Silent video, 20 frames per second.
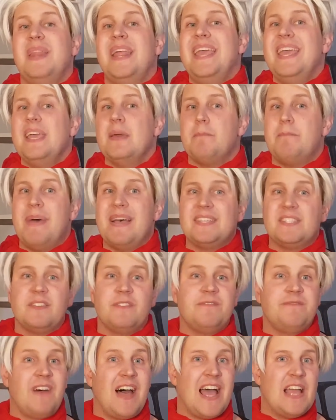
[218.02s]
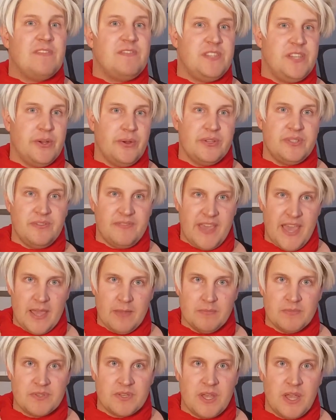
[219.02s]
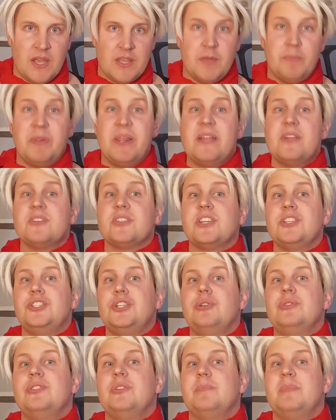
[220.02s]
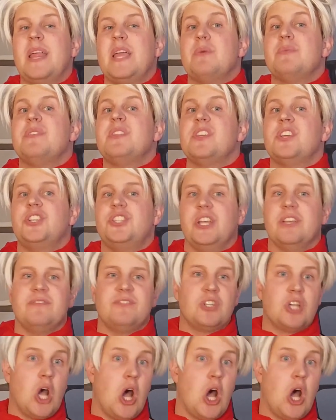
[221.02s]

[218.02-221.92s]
playing a best of 5 series of games, the players can choose to play with the shift